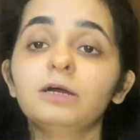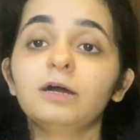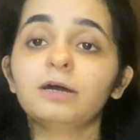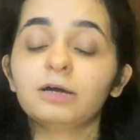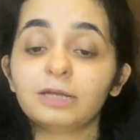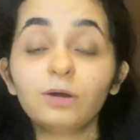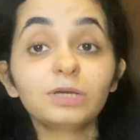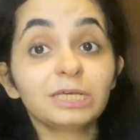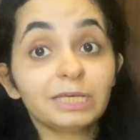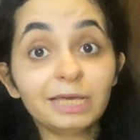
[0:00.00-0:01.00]
Now
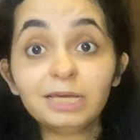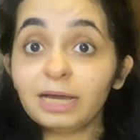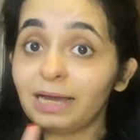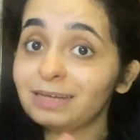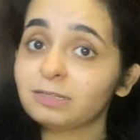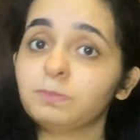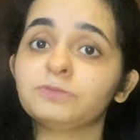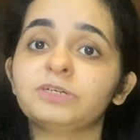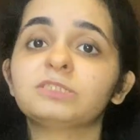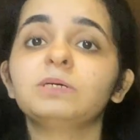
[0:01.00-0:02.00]
he as a
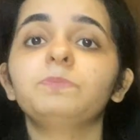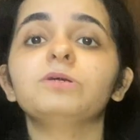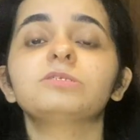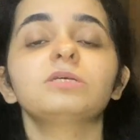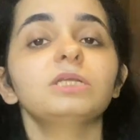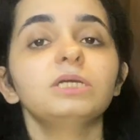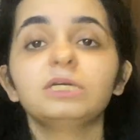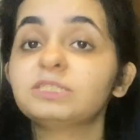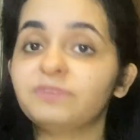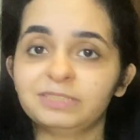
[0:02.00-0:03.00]
professor personally
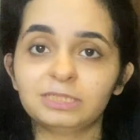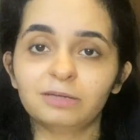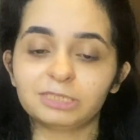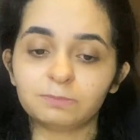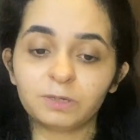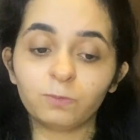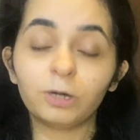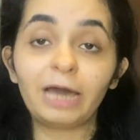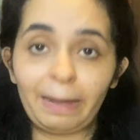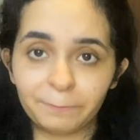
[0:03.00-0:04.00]
is very great, but
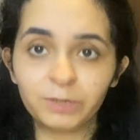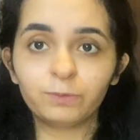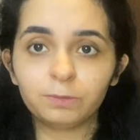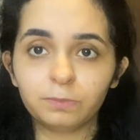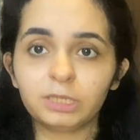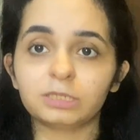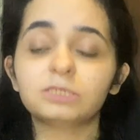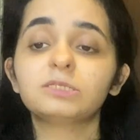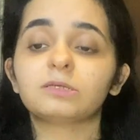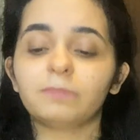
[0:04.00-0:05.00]
what happened with me
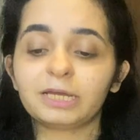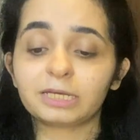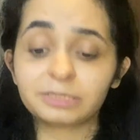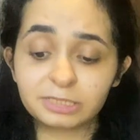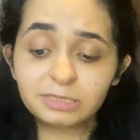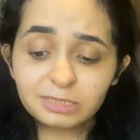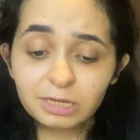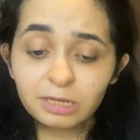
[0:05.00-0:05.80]
is, in my case is,